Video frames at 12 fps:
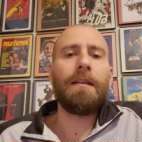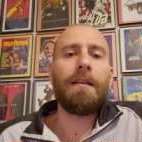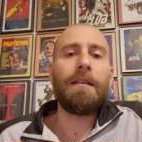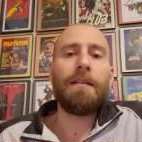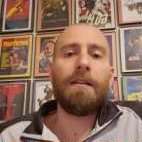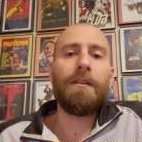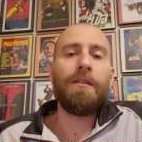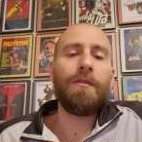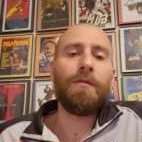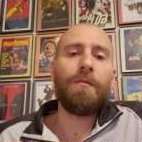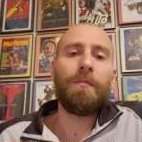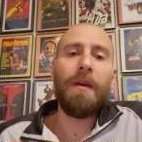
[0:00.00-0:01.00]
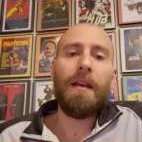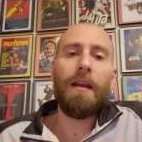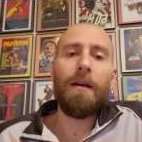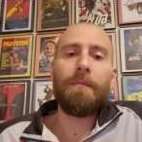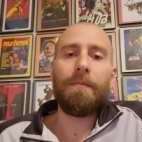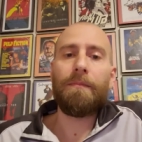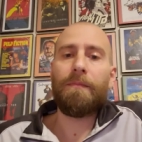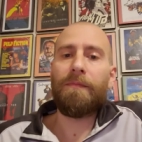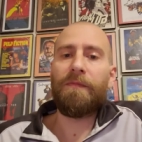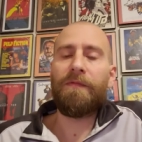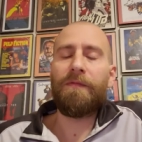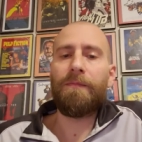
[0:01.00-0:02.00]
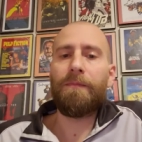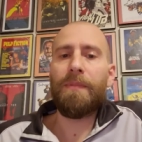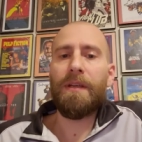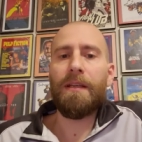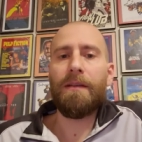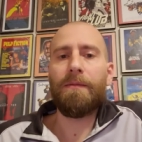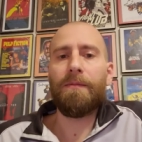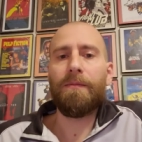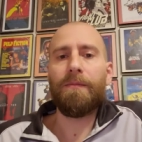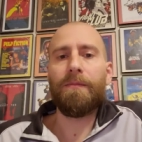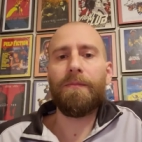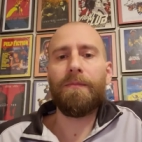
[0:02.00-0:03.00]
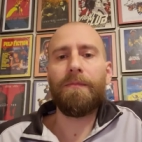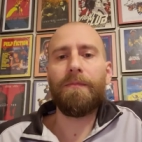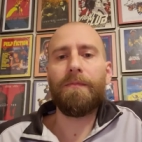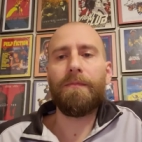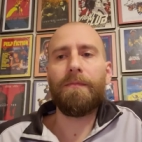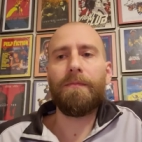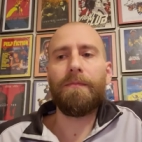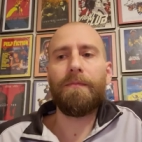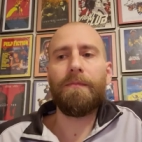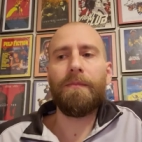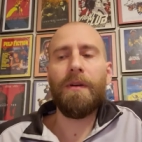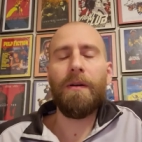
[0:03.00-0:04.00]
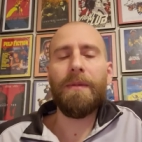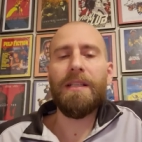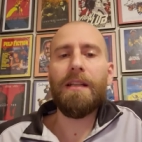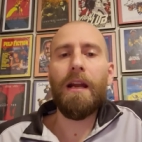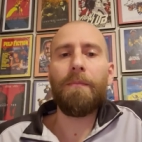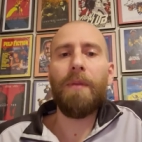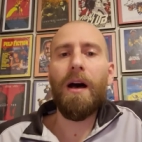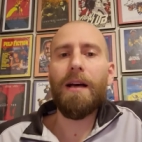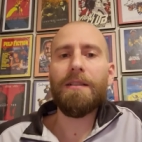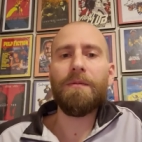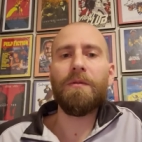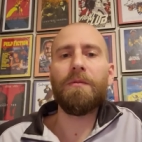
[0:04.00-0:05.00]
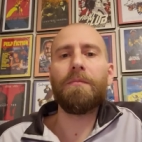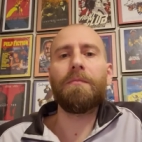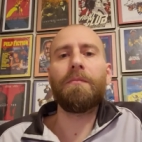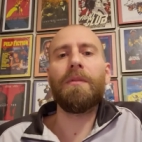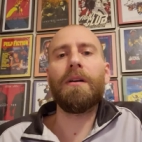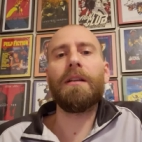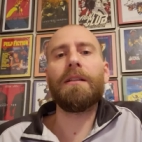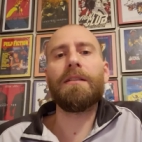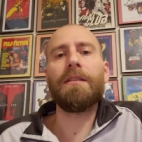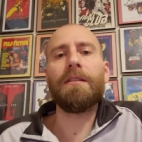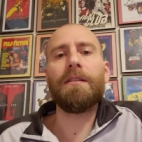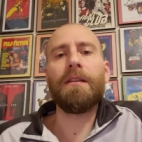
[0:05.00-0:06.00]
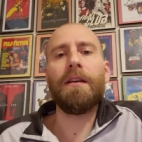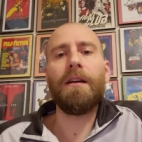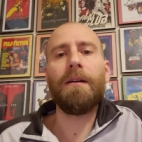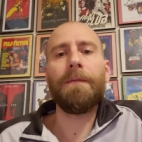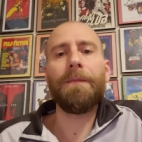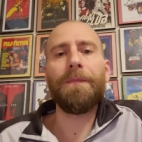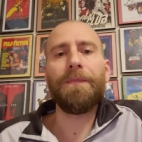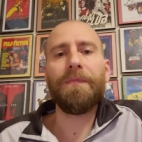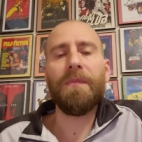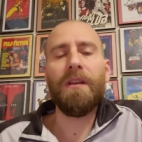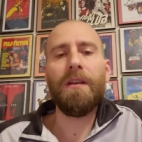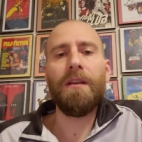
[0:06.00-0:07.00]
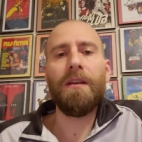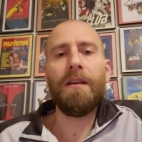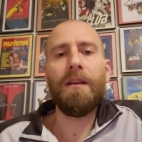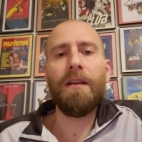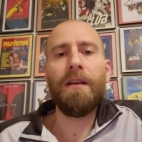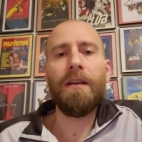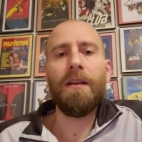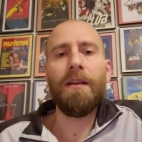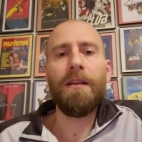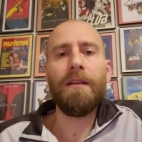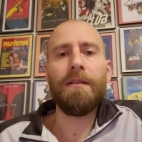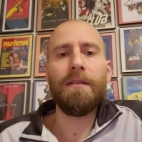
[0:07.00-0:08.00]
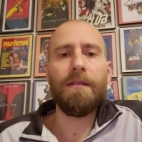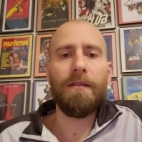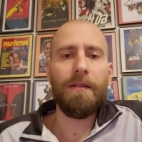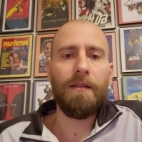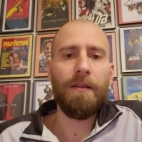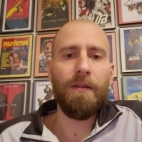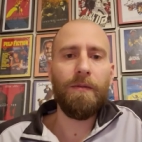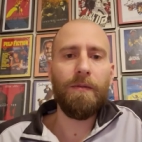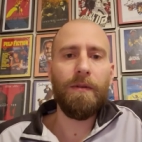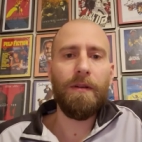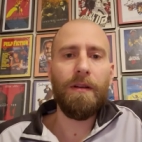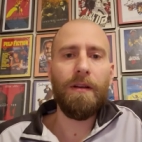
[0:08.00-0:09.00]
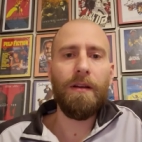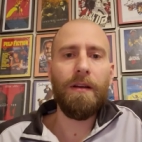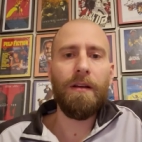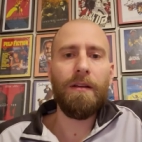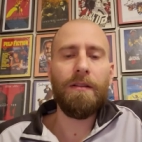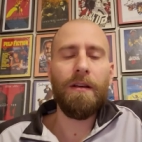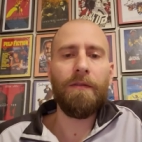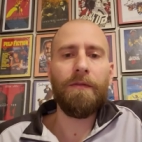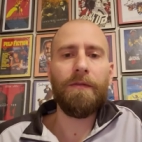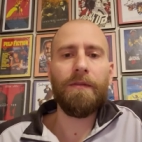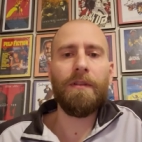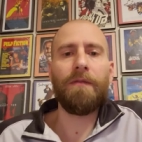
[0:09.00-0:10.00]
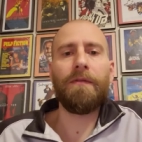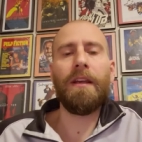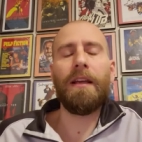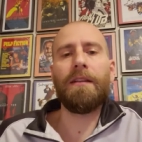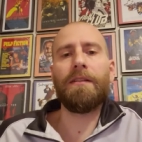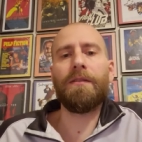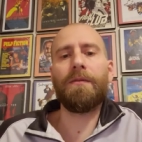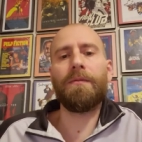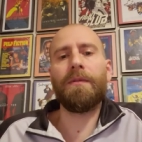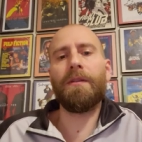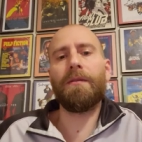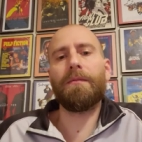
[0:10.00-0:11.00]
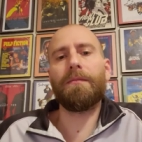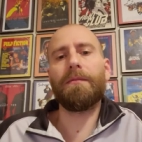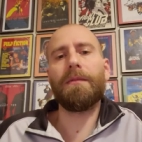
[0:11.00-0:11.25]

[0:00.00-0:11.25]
easy to do. May not be. You know, I mean, it's not impossible, but it's just um, it, it is you know a tough tough thing to you know